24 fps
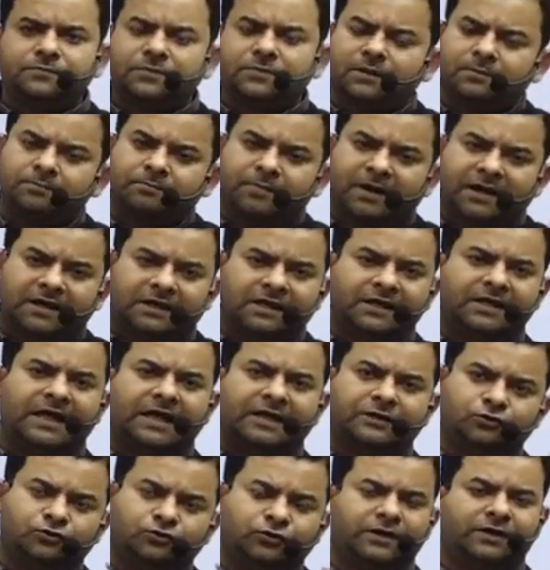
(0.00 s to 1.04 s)
Partly I
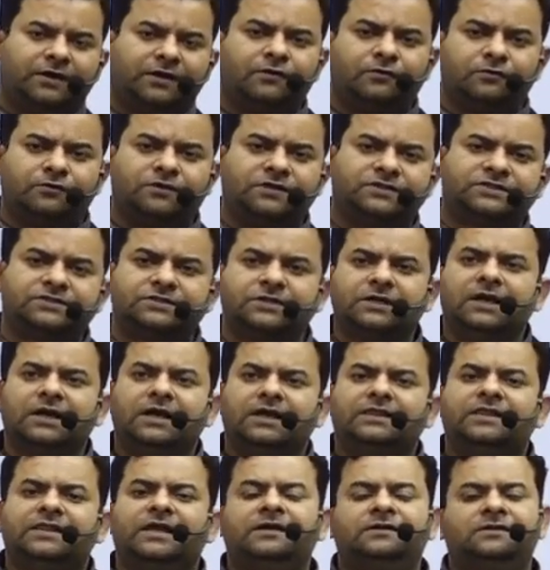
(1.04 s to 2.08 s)
do agree to this,
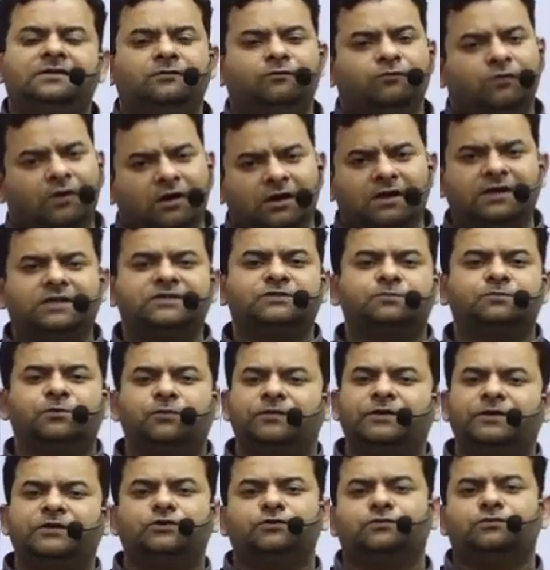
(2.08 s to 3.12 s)
that the world is
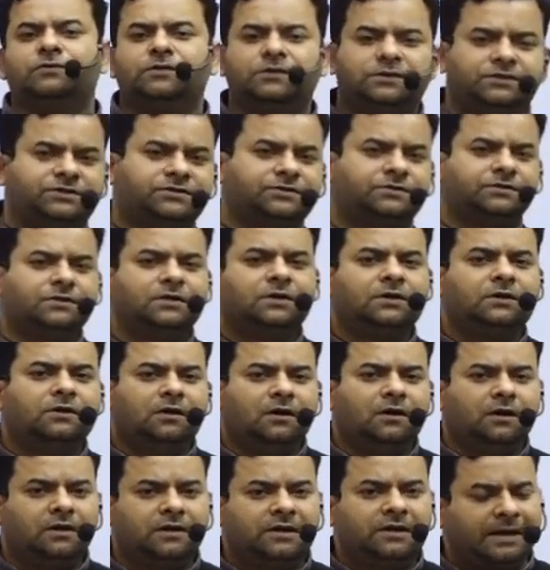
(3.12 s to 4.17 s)
moving towards
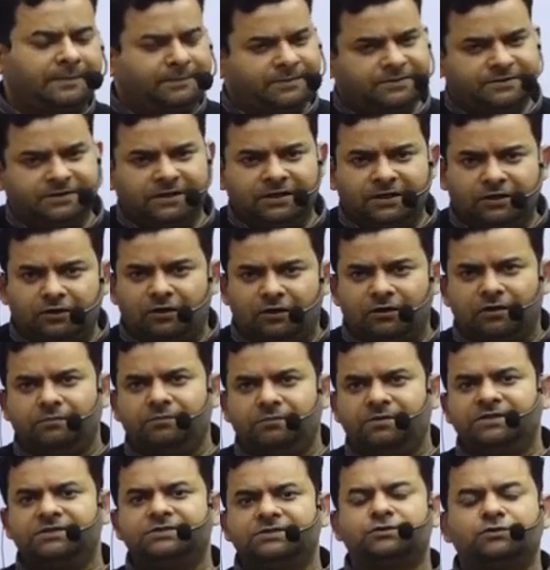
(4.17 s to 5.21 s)
capital
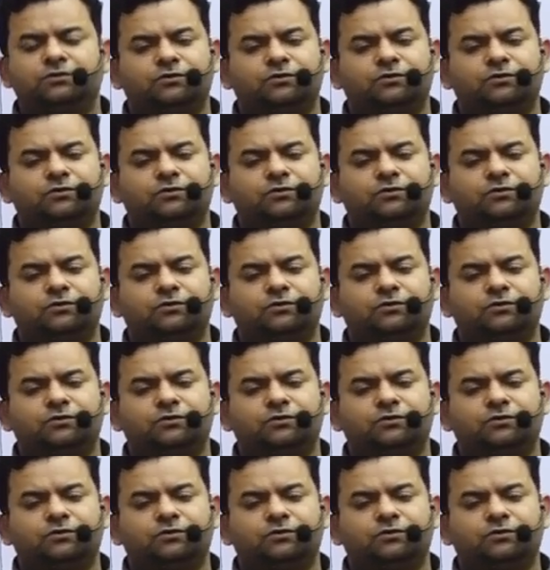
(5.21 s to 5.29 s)
economies,